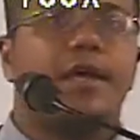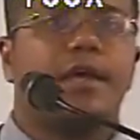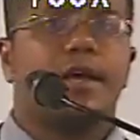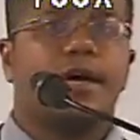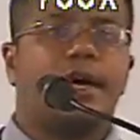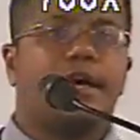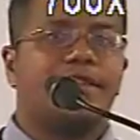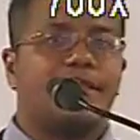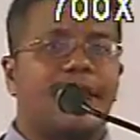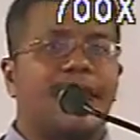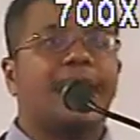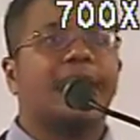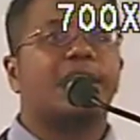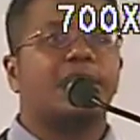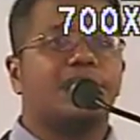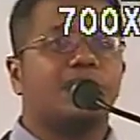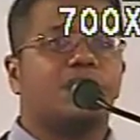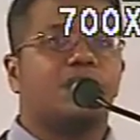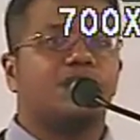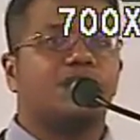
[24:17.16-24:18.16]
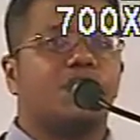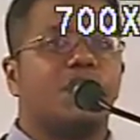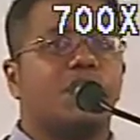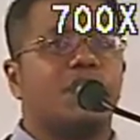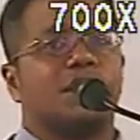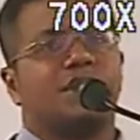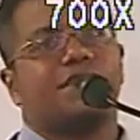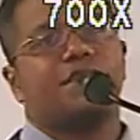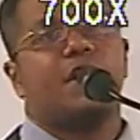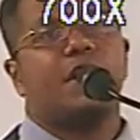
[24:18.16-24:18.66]
uh, that England was run
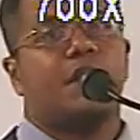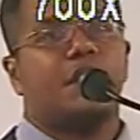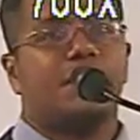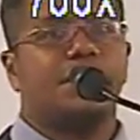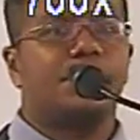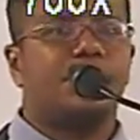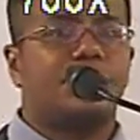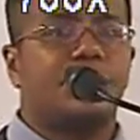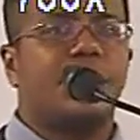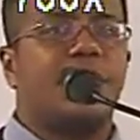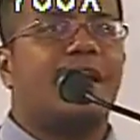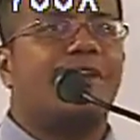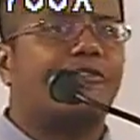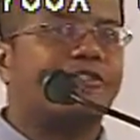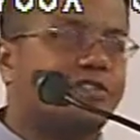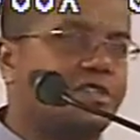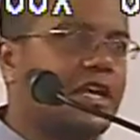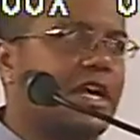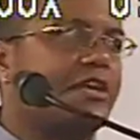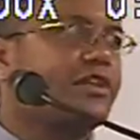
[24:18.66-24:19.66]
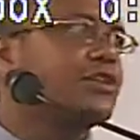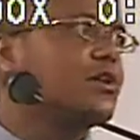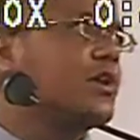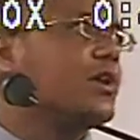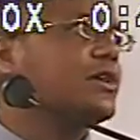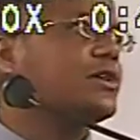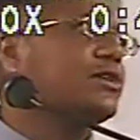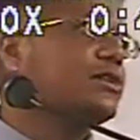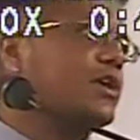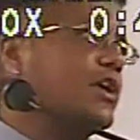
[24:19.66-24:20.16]
as far as you have a state
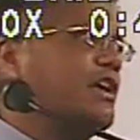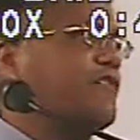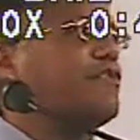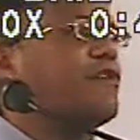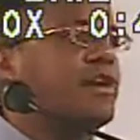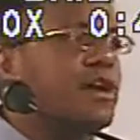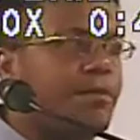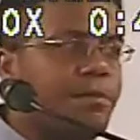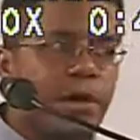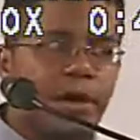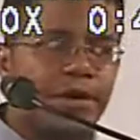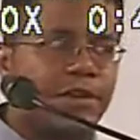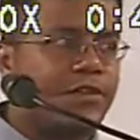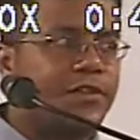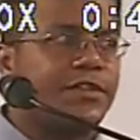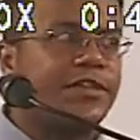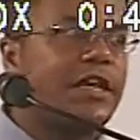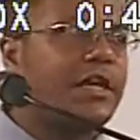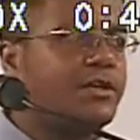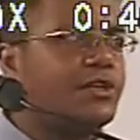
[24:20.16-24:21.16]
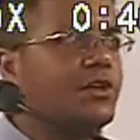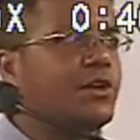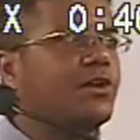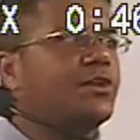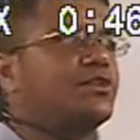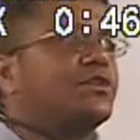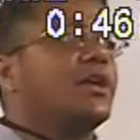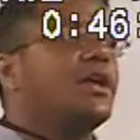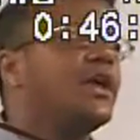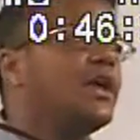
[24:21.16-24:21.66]
church. If you're not part of the state
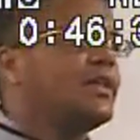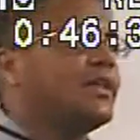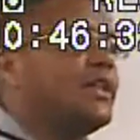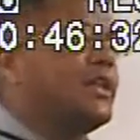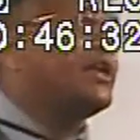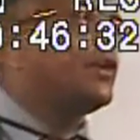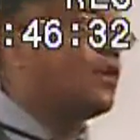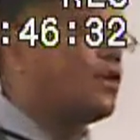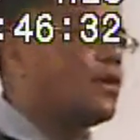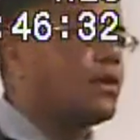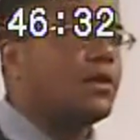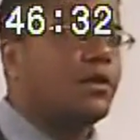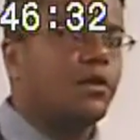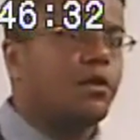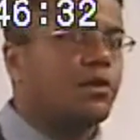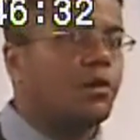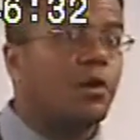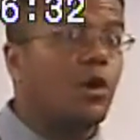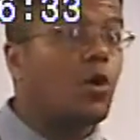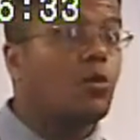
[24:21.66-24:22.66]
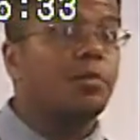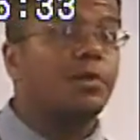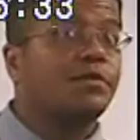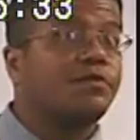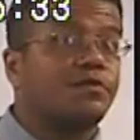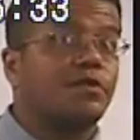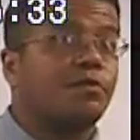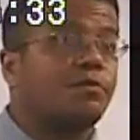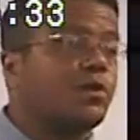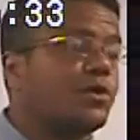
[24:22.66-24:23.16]
church, then you're you're open
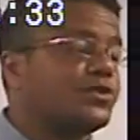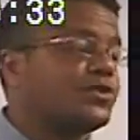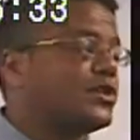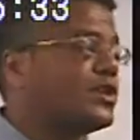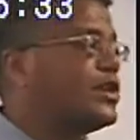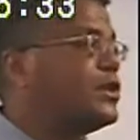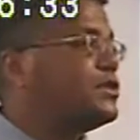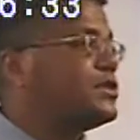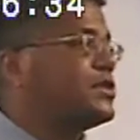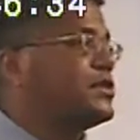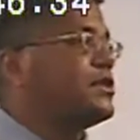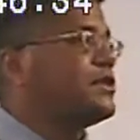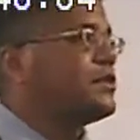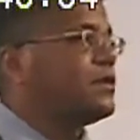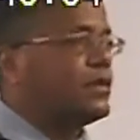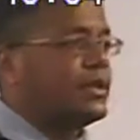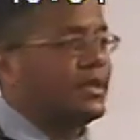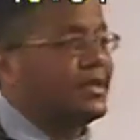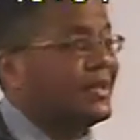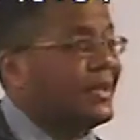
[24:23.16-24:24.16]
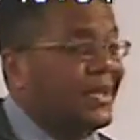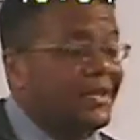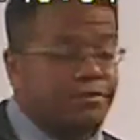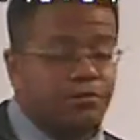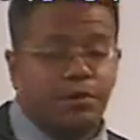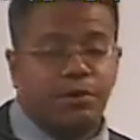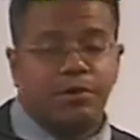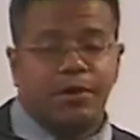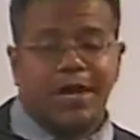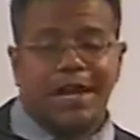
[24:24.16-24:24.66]
for persecution, and that's
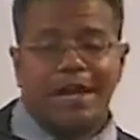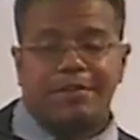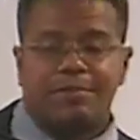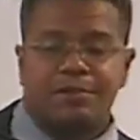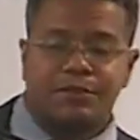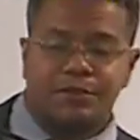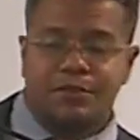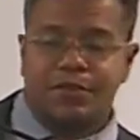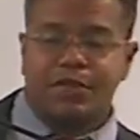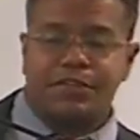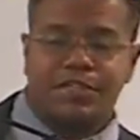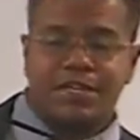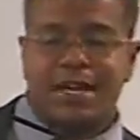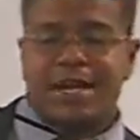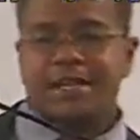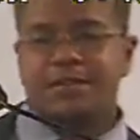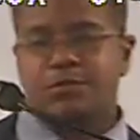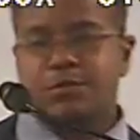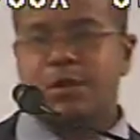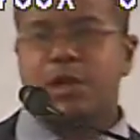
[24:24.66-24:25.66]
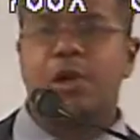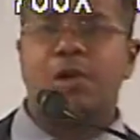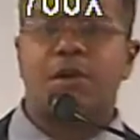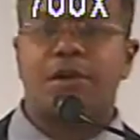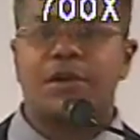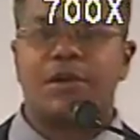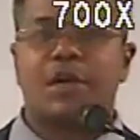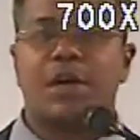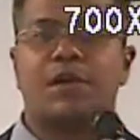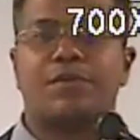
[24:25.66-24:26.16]
what would happen. So these guys would go
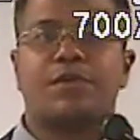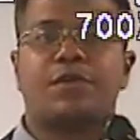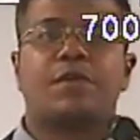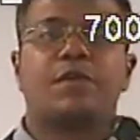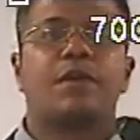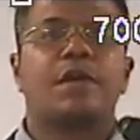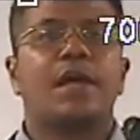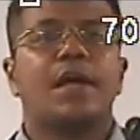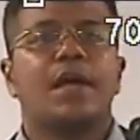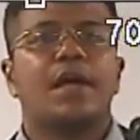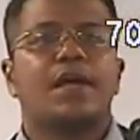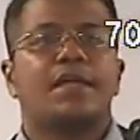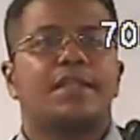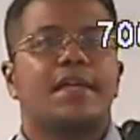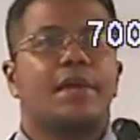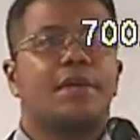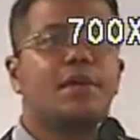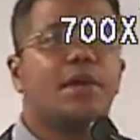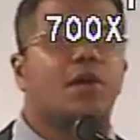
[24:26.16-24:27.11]
undercover, they'd